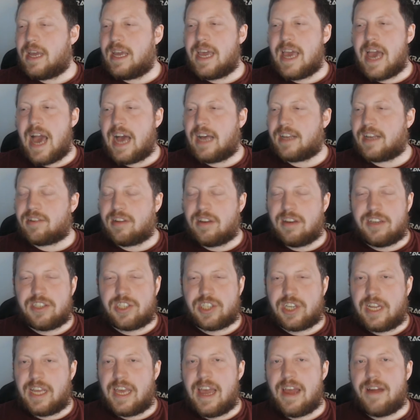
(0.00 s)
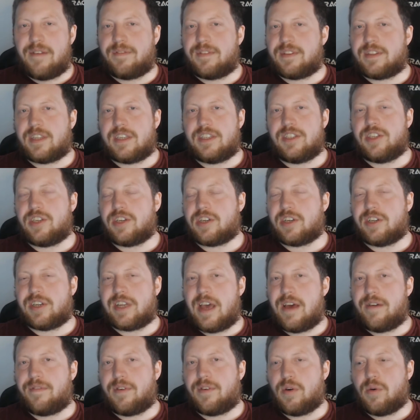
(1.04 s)
has literally everything you could
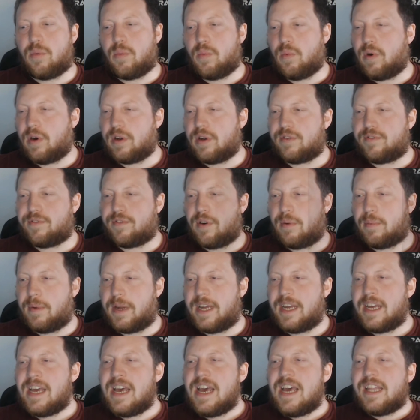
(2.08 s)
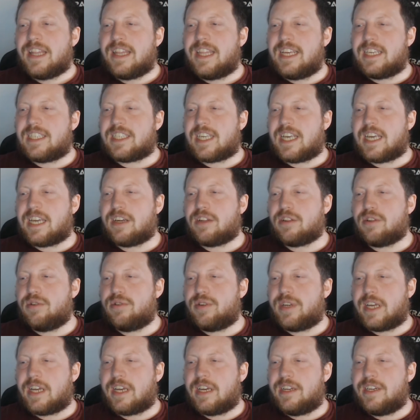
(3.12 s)
ever want from it. This
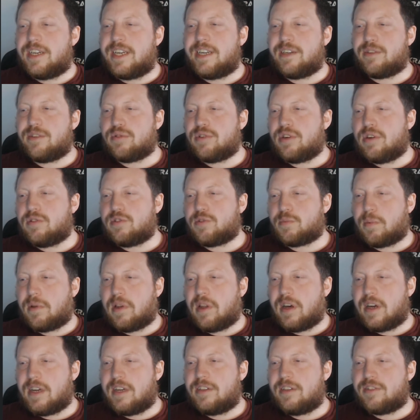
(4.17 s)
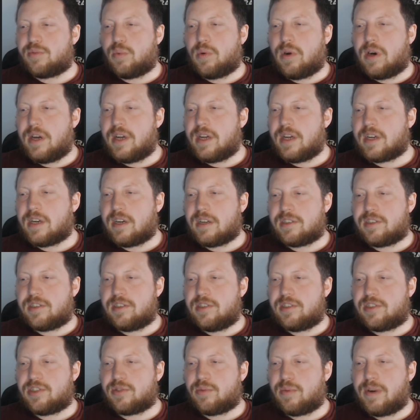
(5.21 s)
including needle nose pliers, wire
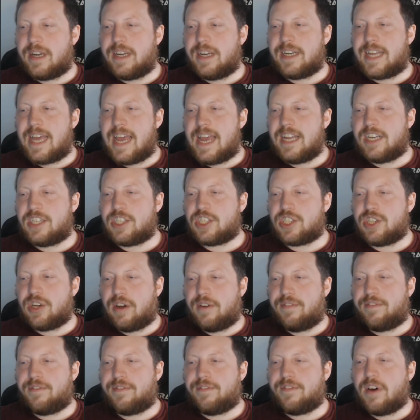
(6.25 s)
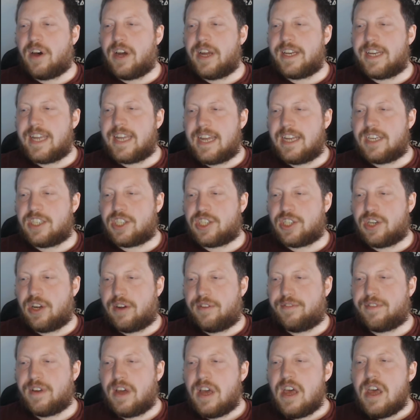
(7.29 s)
cutters, serrated edge knife, fine edge
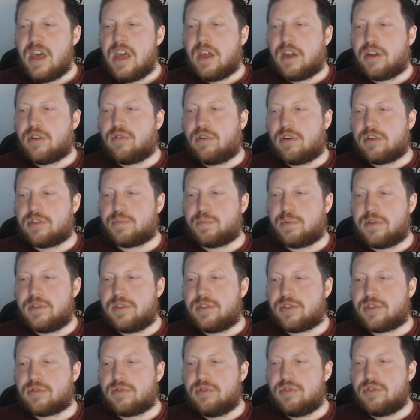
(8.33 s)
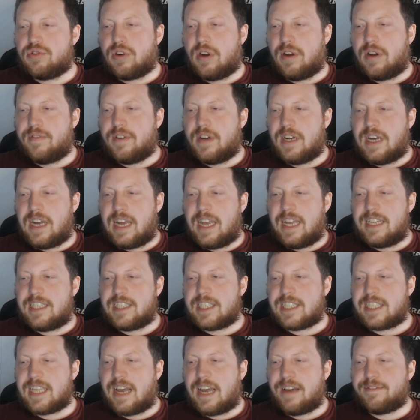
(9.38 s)
knife, a cross point screwdriver, a
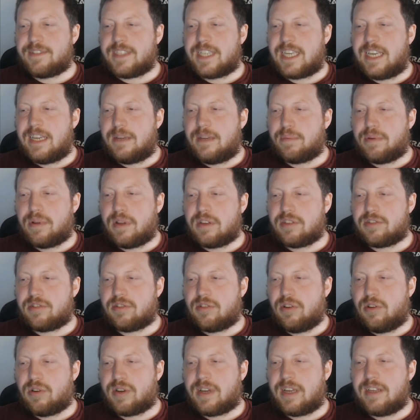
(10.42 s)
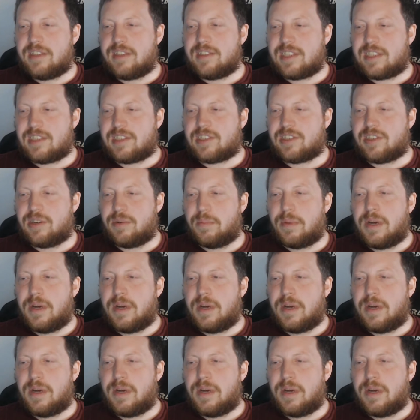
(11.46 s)
SAF T plus locking system,